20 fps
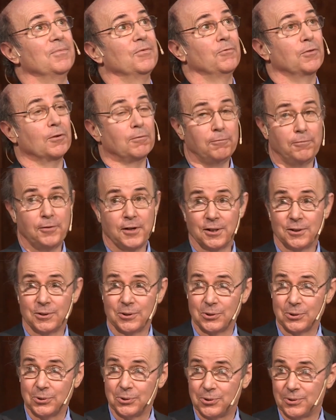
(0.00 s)

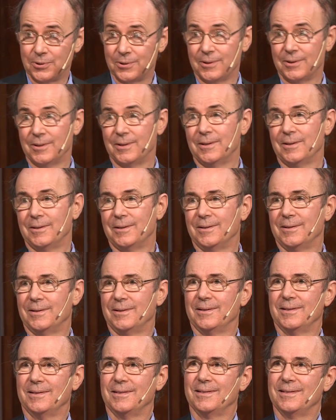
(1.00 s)
fulfills
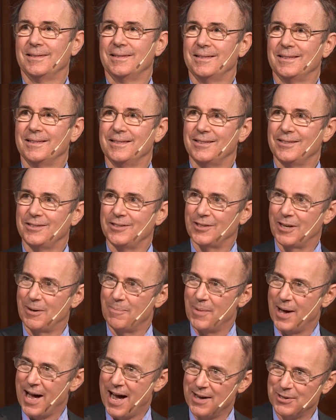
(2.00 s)

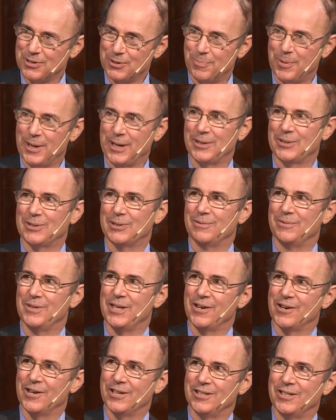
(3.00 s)
some aspects of
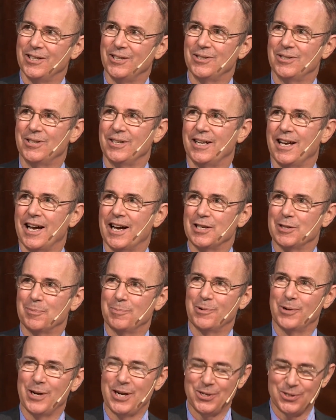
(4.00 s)
the artistic
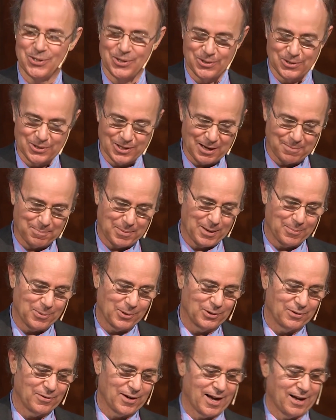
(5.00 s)
aspirations that
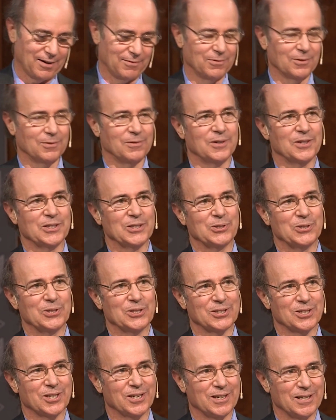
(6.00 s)
people have had for a very
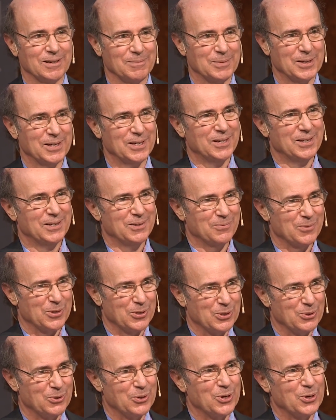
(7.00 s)
long time,
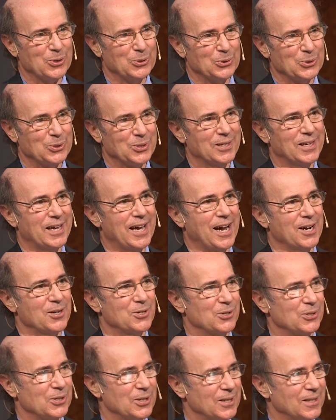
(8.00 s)
whether those
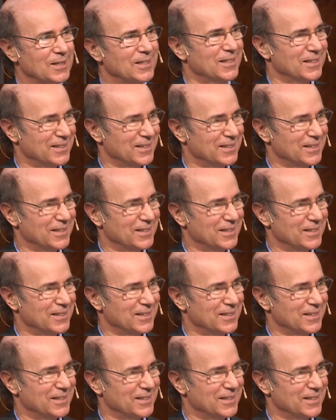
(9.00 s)
actually,